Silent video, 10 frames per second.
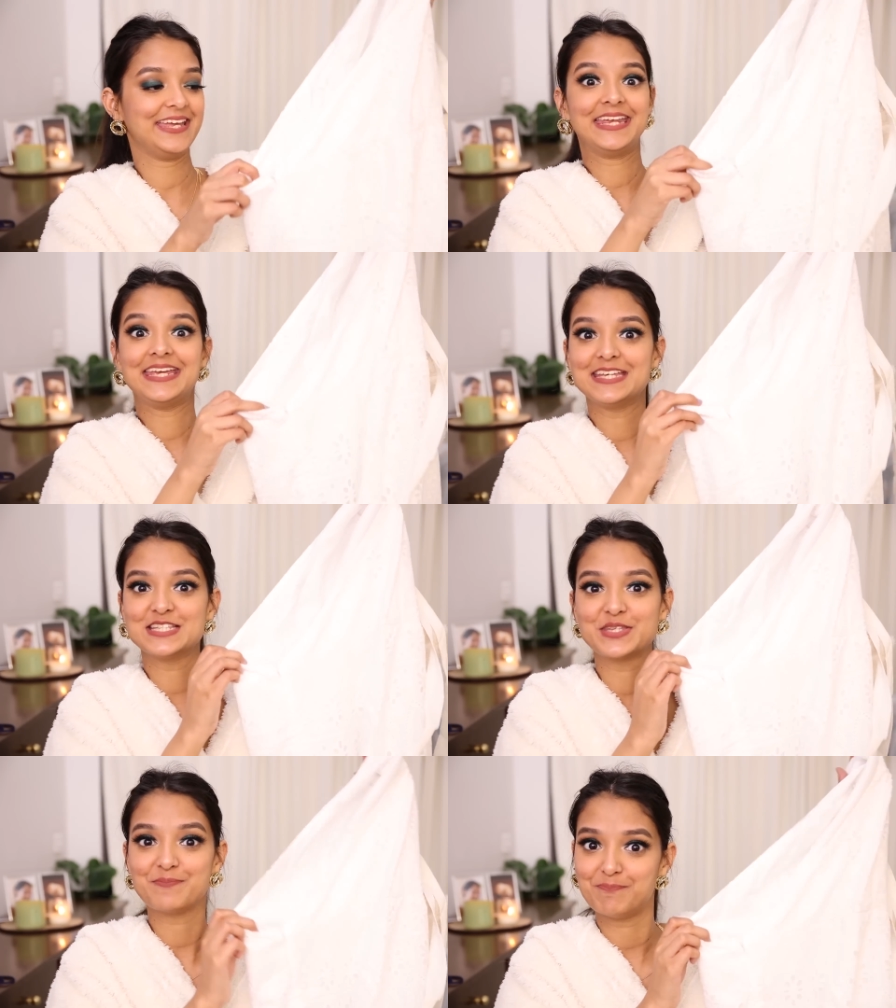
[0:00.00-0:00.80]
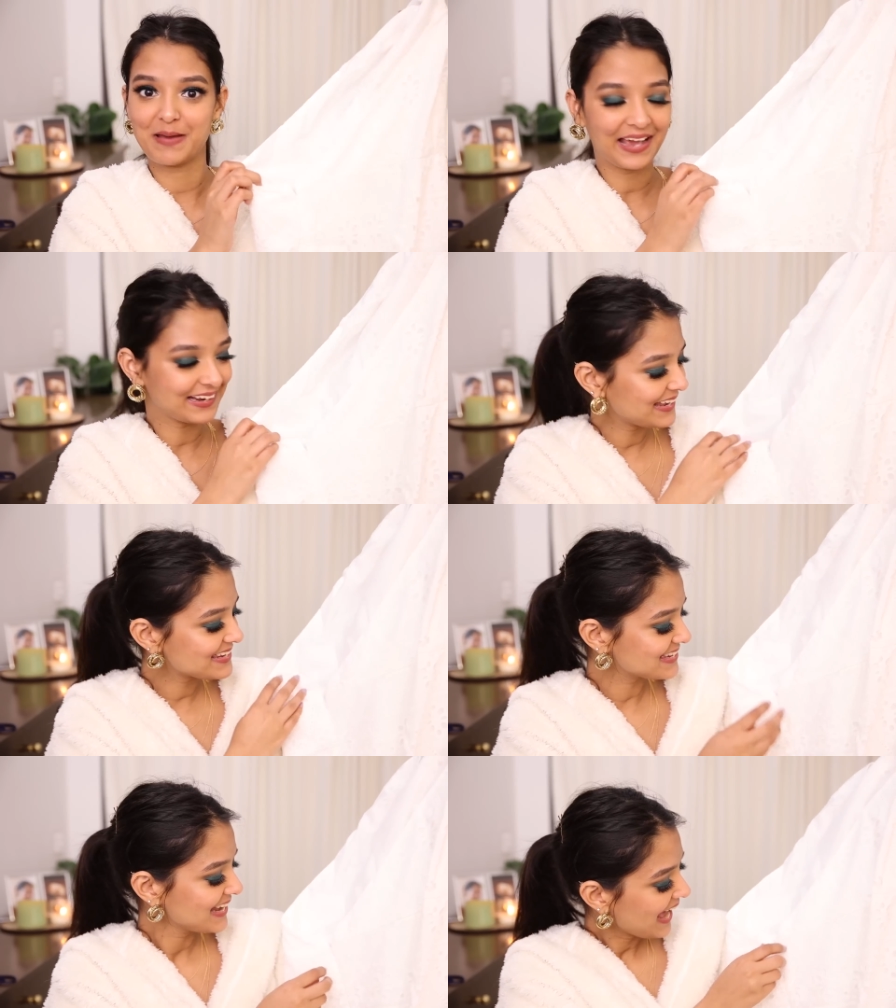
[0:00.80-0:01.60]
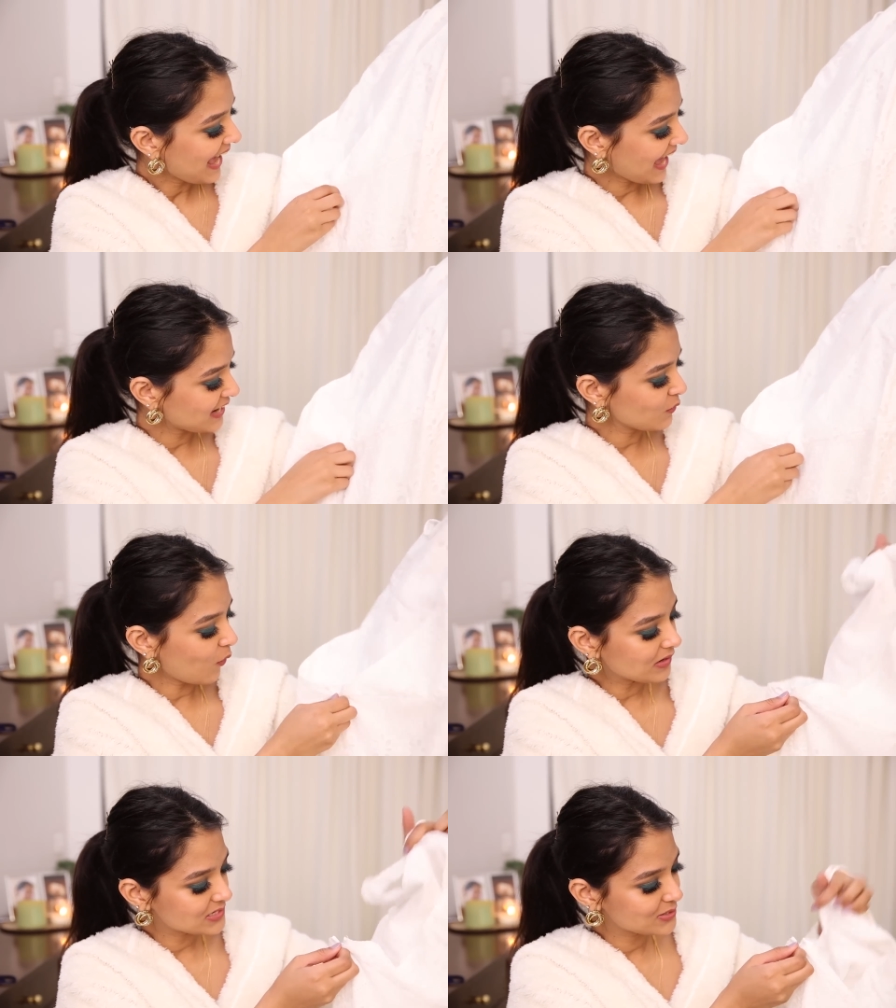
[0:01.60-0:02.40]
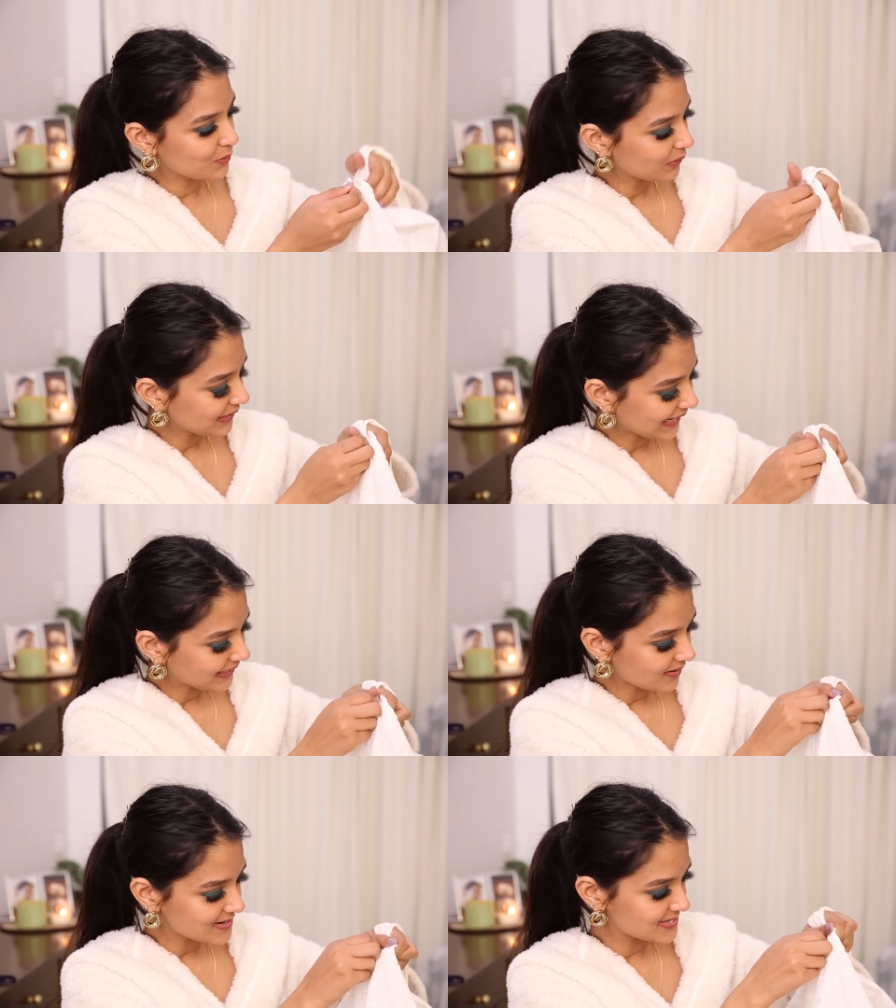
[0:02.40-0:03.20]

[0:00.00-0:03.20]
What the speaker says: it is backless and you also get a